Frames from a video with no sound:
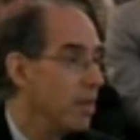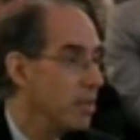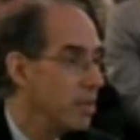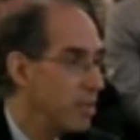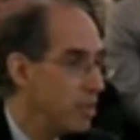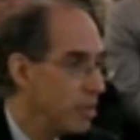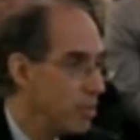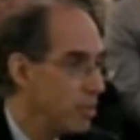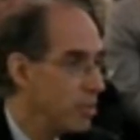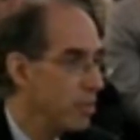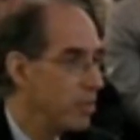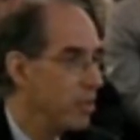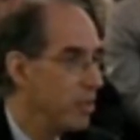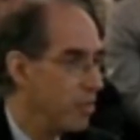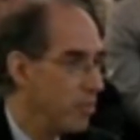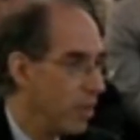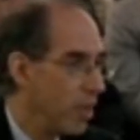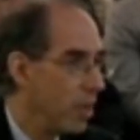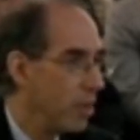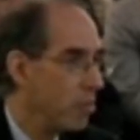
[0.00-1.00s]
to
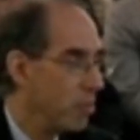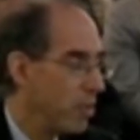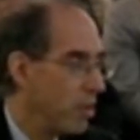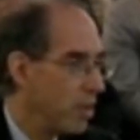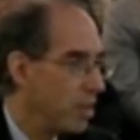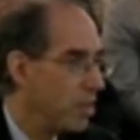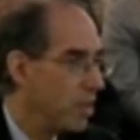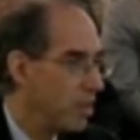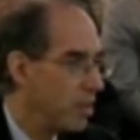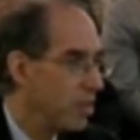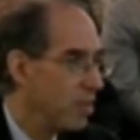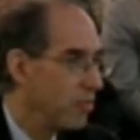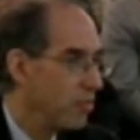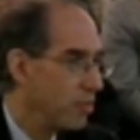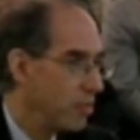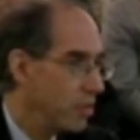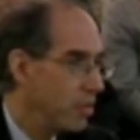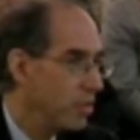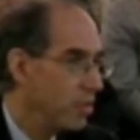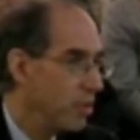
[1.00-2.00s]
develop criteria for
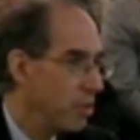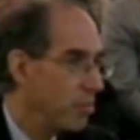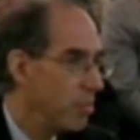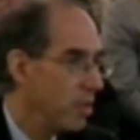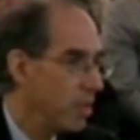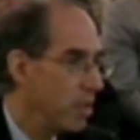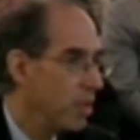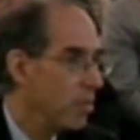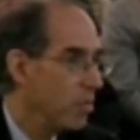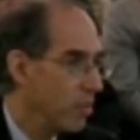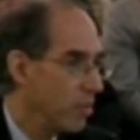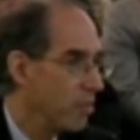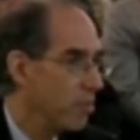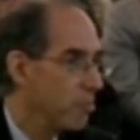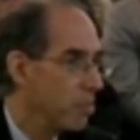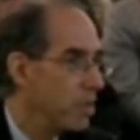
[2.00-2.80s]
determining equivalent